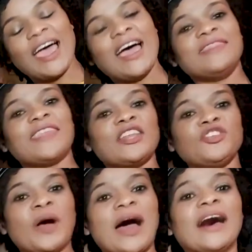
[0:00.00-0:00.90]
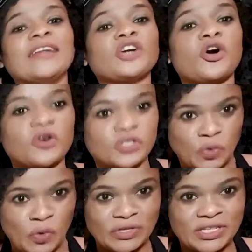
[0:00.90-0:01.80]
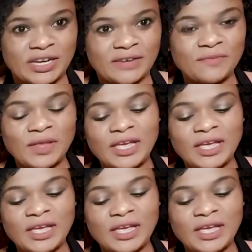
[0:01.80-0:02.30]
and then you add hot water,